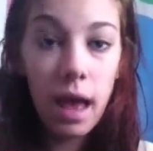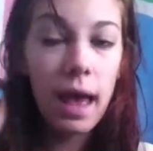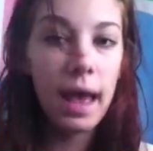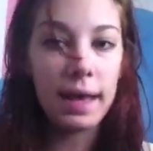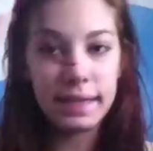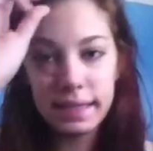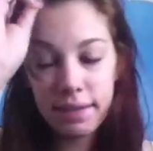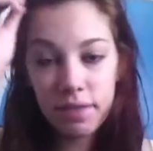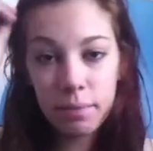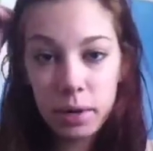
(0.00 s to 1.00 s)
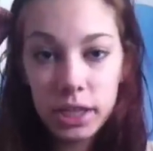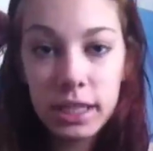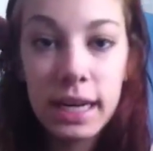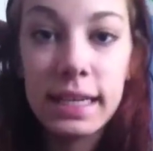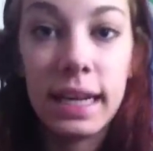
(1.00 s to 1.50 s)
And if the
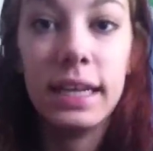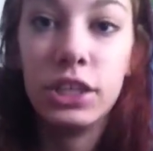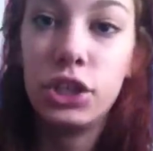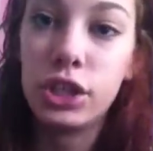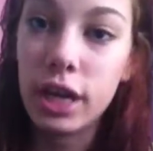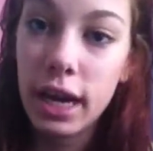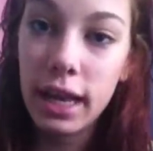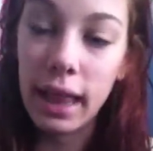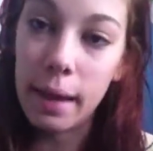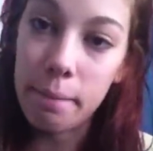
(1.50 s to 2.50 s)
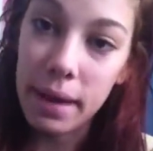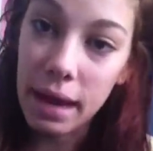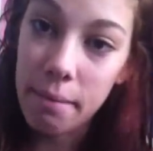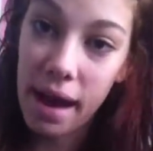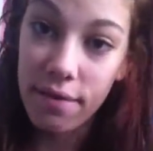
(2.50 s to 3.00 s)
person has a history, like
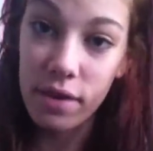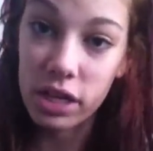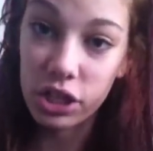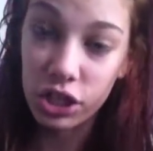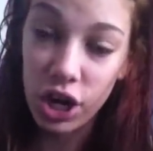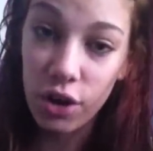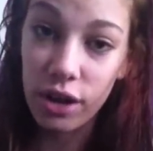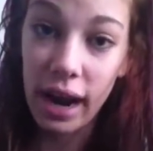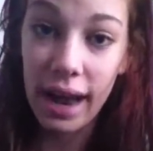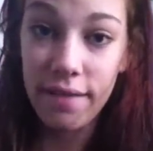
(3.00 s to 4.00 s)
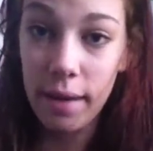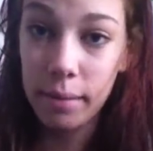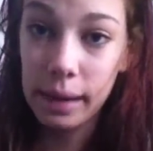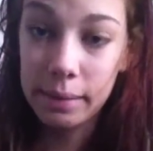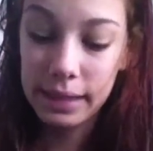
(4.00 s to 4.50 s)
me, my friends know that I have
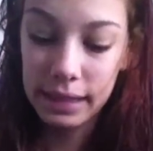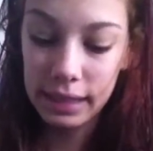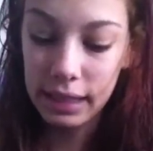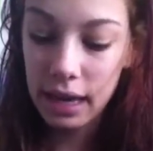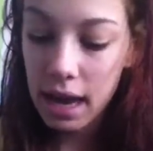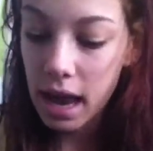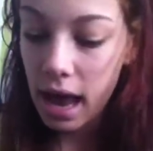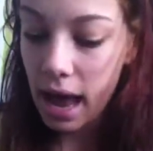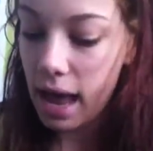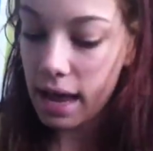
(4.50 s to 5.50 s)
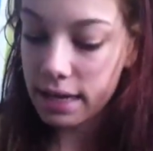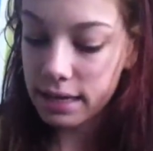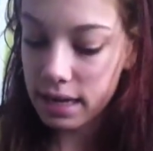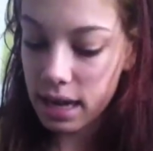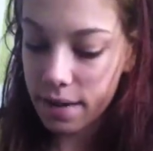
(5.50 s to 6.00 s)
epilepsy,
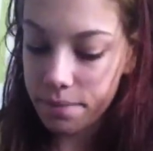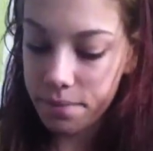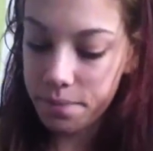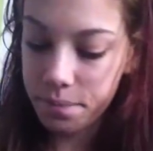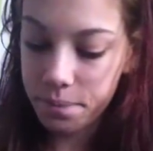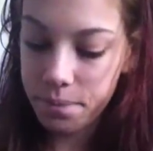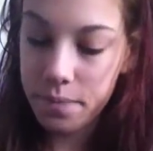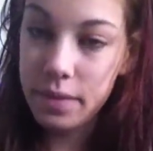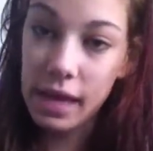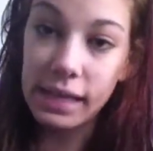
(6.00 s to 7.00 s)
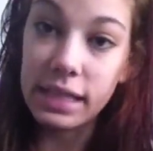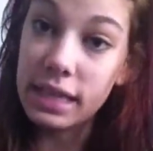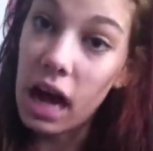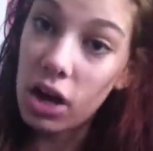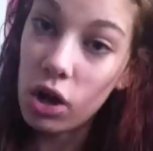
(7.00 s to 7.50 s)
and that to
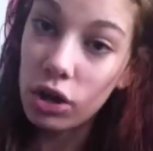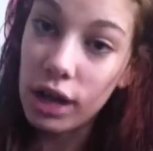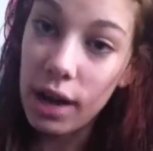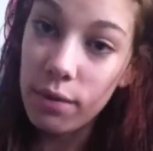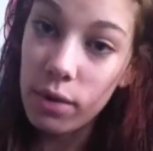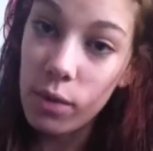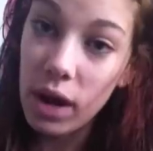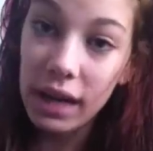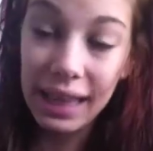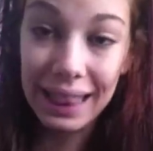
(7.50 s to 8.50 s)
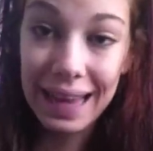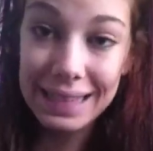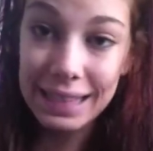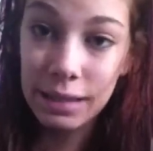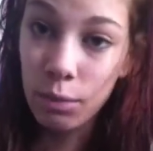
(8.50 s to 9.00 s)
not call 911
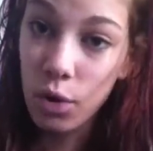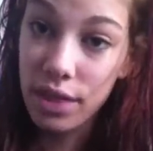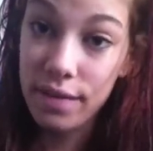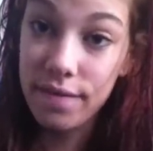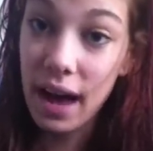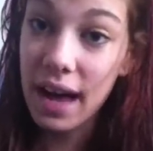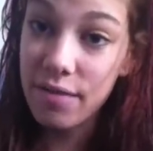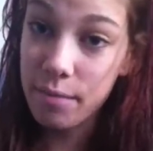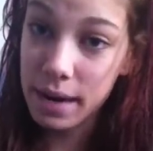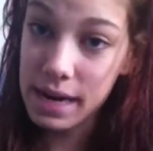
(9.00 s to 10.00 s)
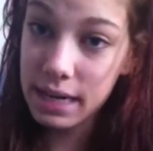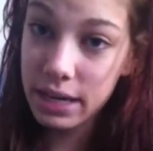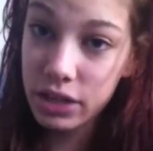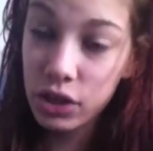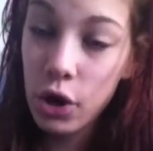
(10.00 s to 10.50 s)
unless it's more than 5
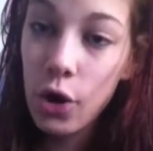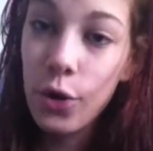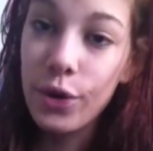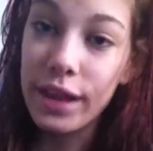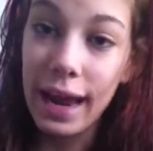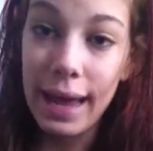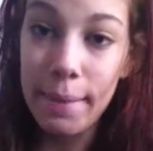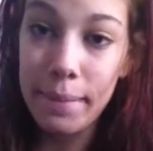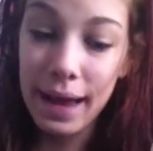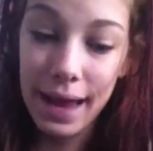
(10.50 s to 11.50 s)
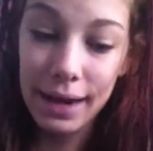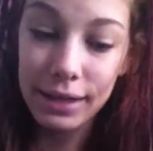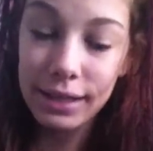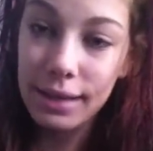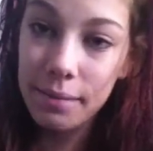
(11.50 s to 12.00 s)
minutes or that I hit my head
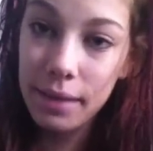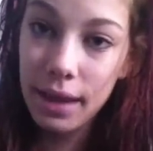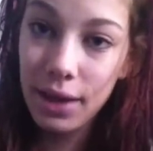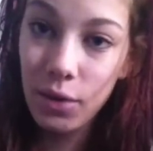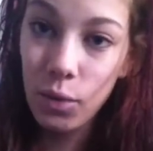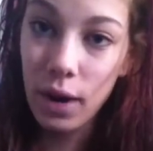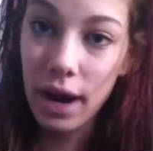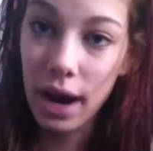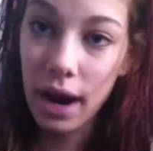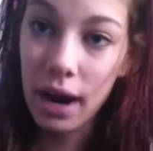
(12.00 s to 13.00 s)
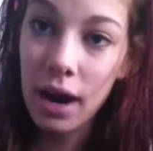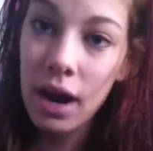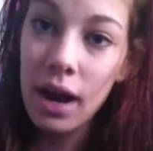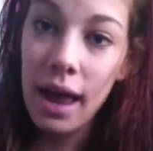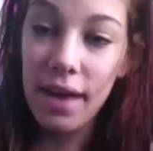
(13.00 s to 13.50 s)
on something where
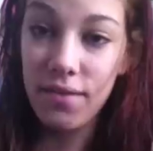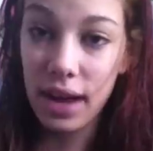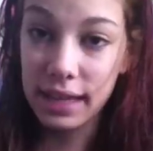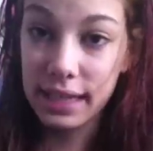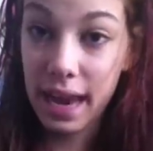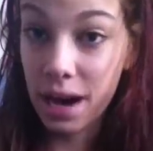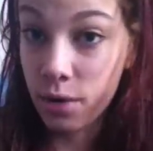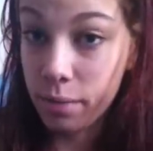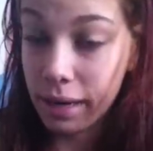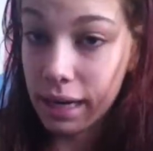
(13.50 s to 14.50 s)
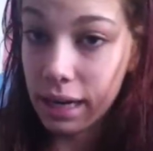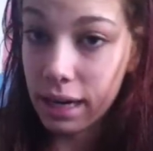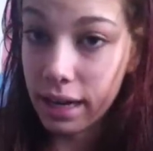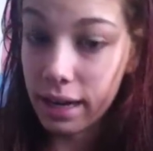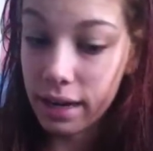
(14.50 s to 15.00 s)
advanced care would be
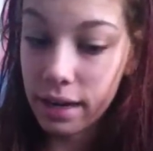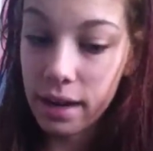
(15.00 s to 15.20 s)
needed.